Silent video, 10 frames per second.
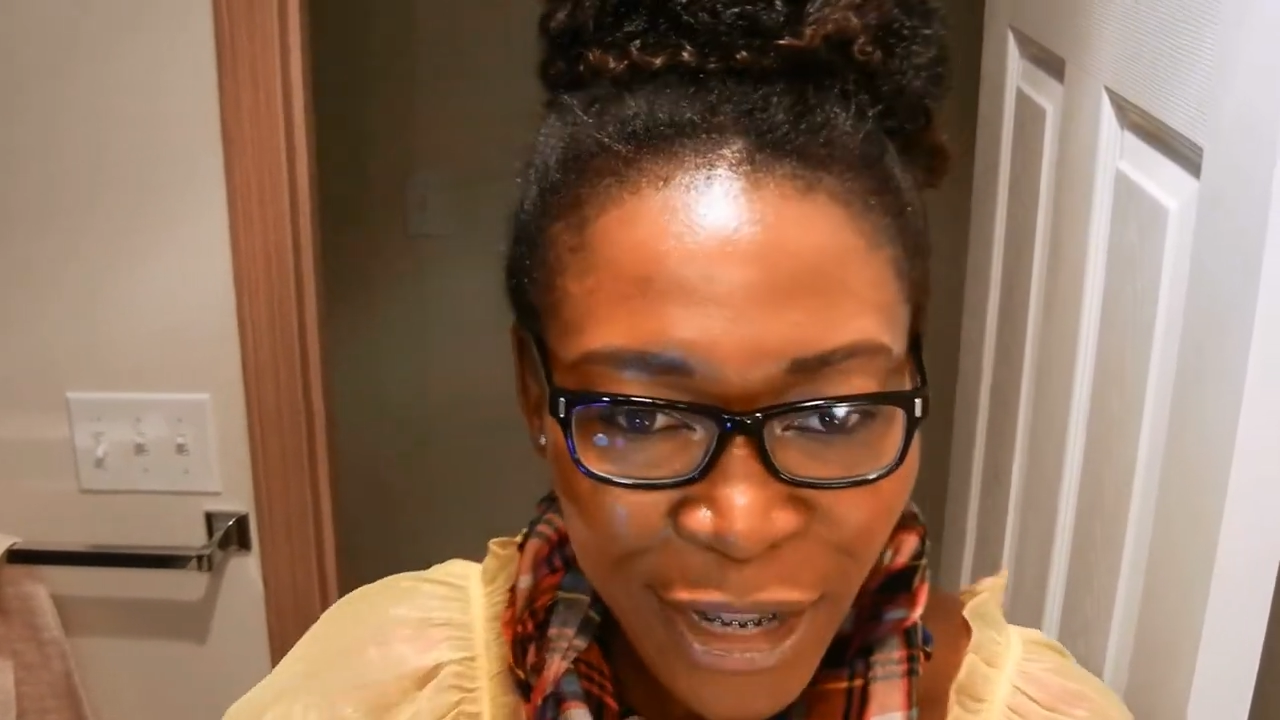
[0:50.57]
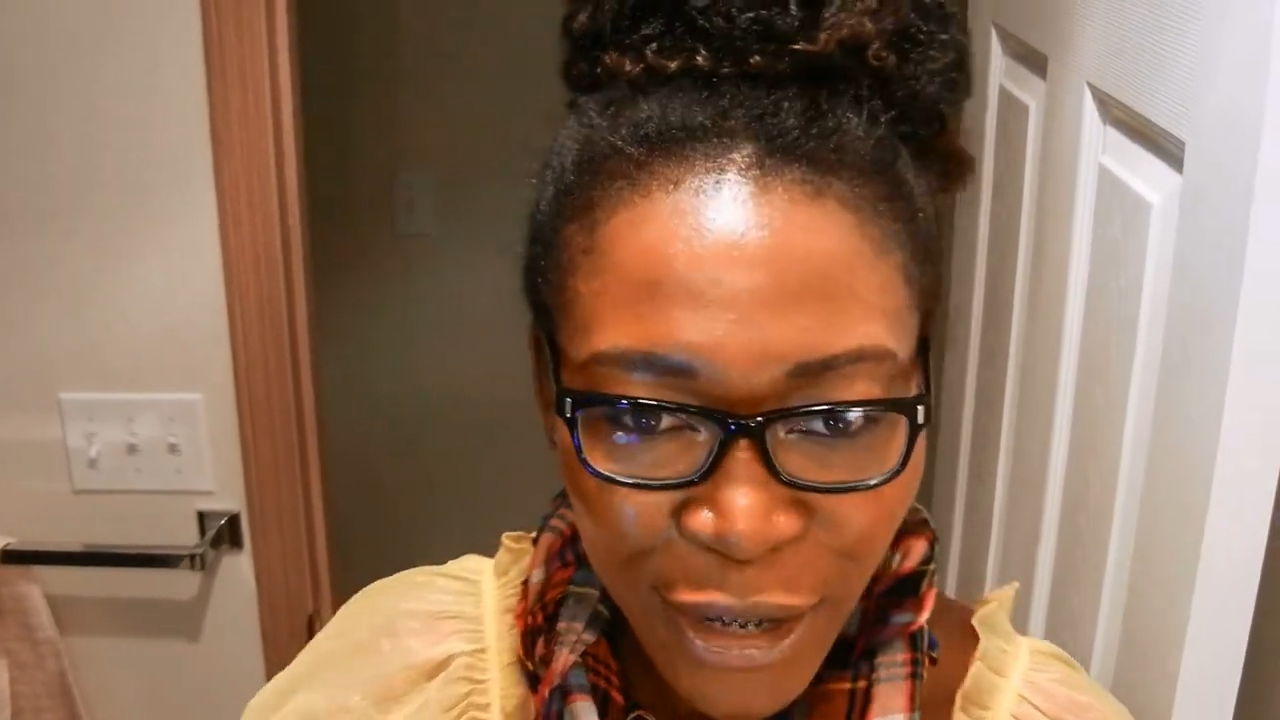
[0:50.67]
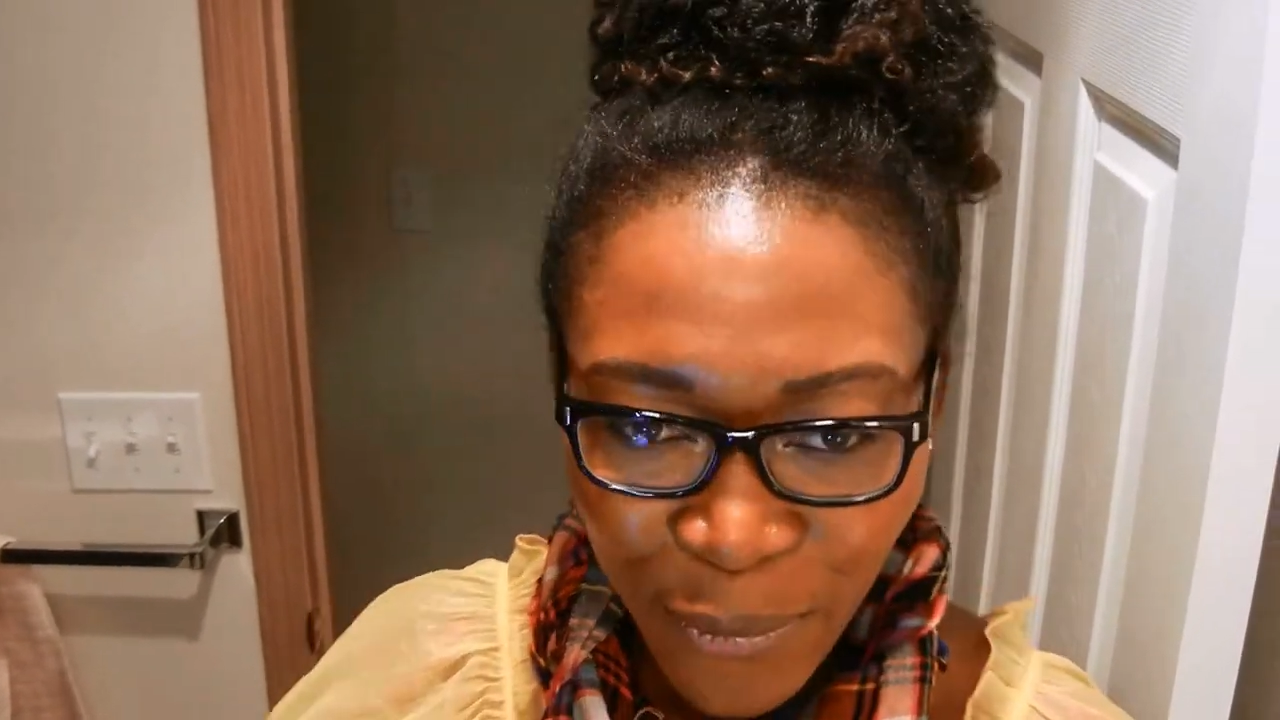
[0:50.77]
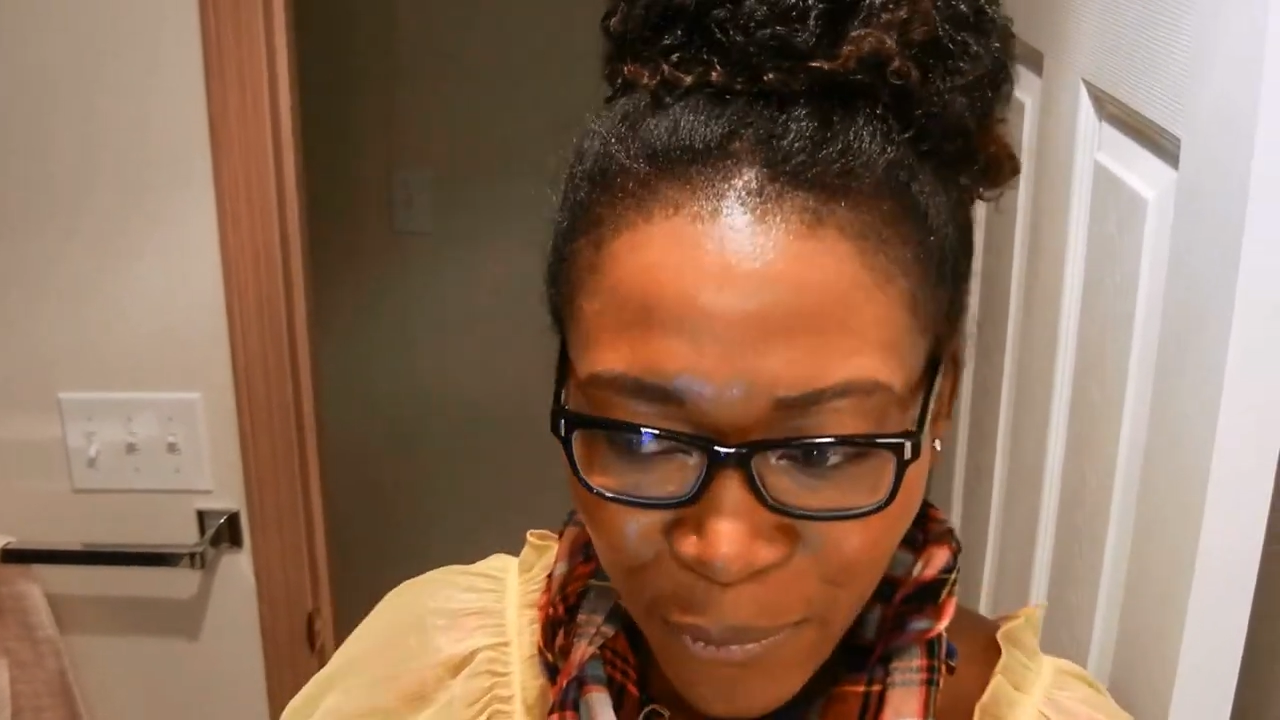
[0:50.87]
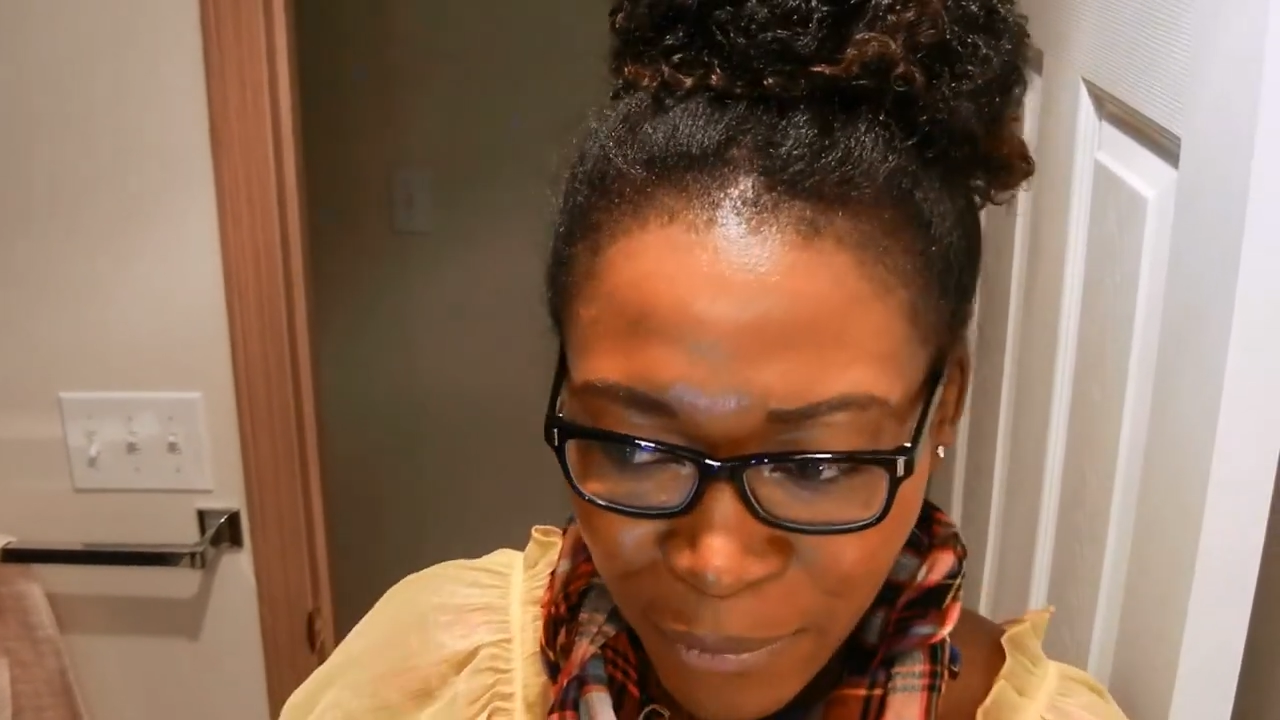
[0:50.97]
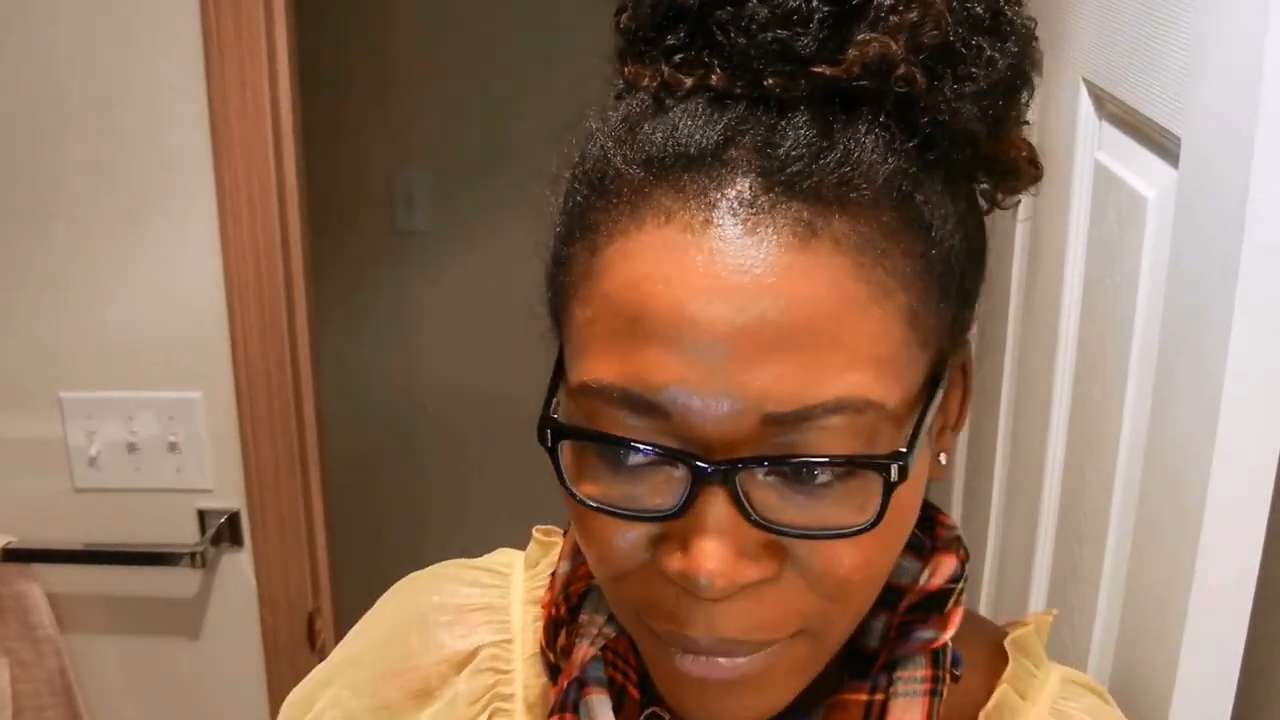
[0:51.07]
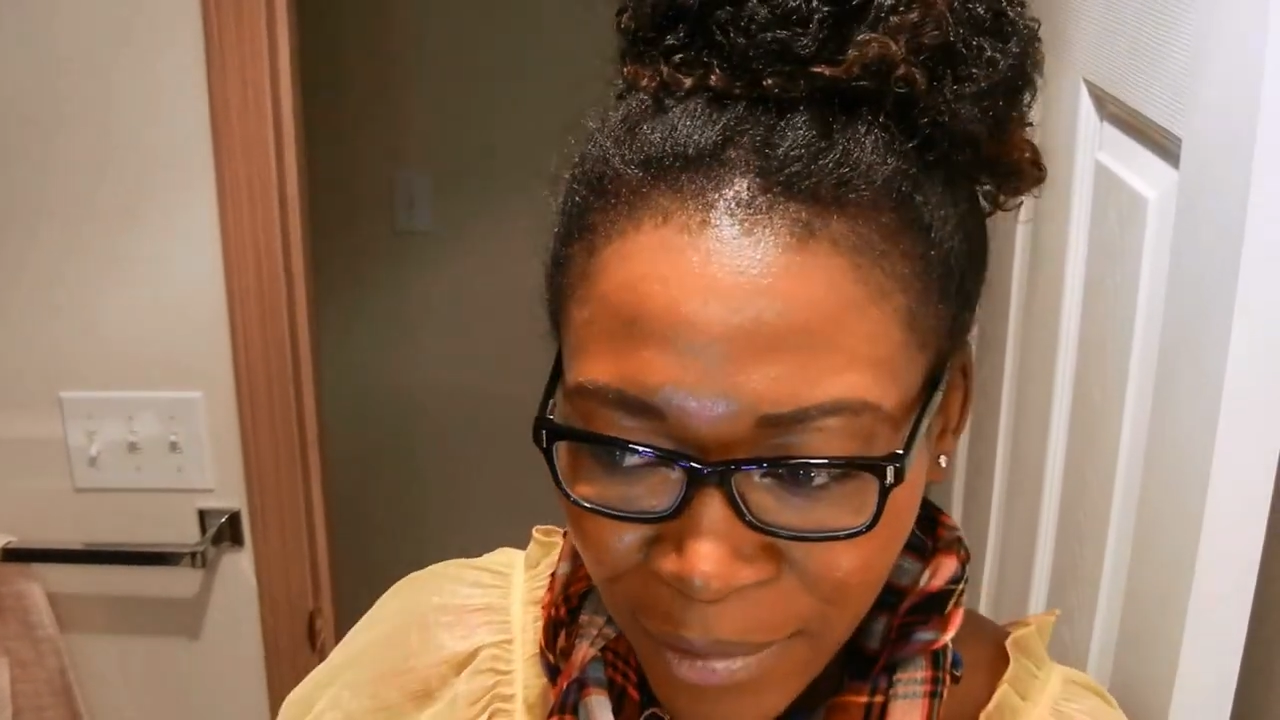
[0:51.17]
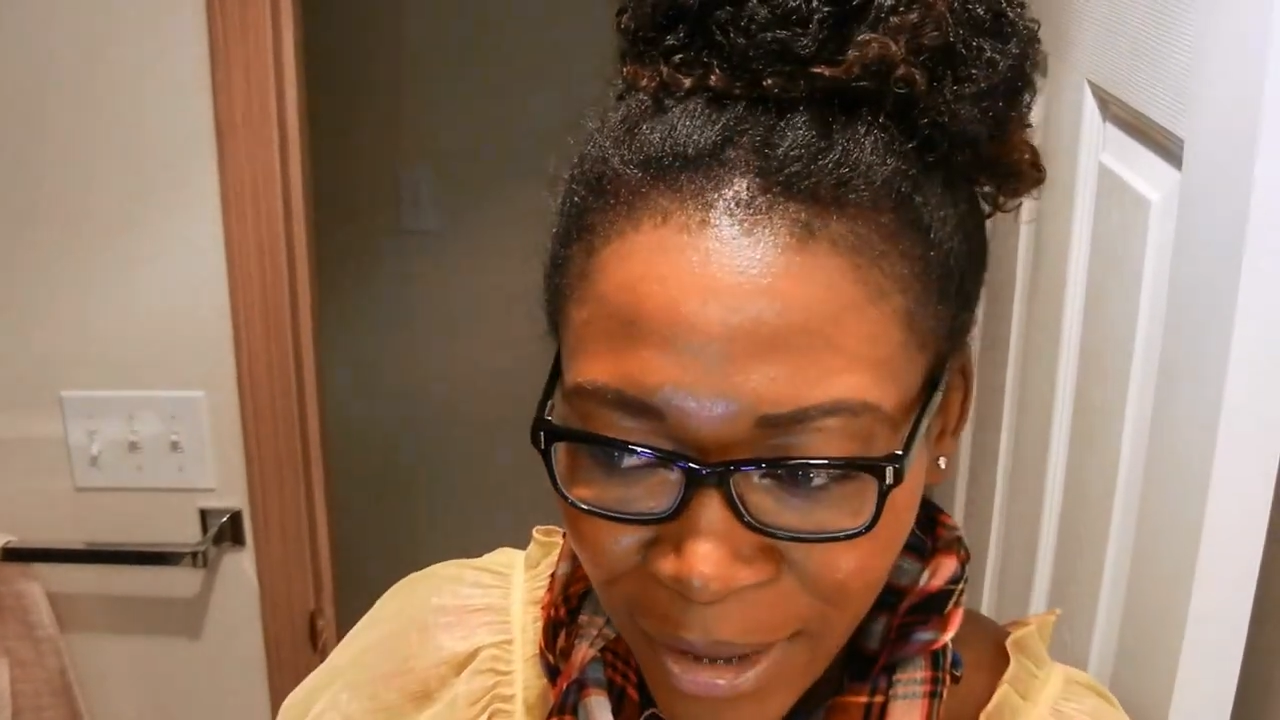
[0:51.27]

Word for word: soon